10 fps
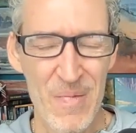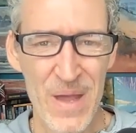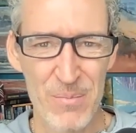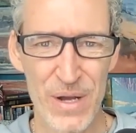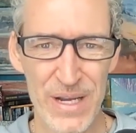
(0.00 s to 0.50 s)

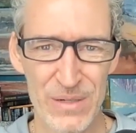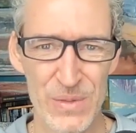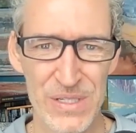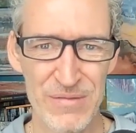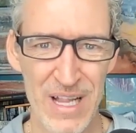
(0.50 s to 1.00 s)
that product
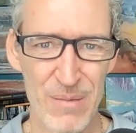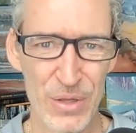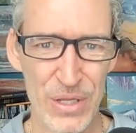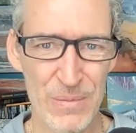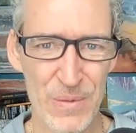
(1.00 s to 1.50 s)
wasn't
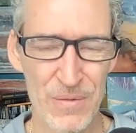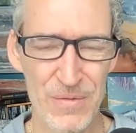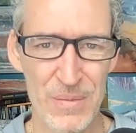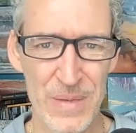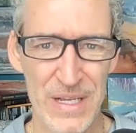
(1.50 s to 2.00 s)
available anymore
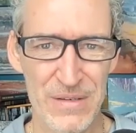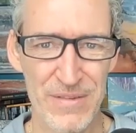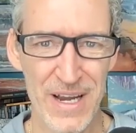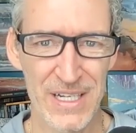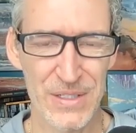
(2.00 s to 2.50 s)
from the
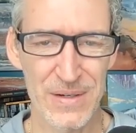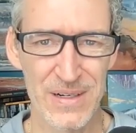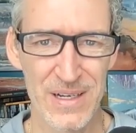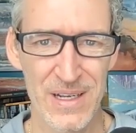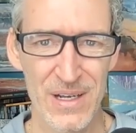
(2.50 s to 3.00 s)
manufacturer.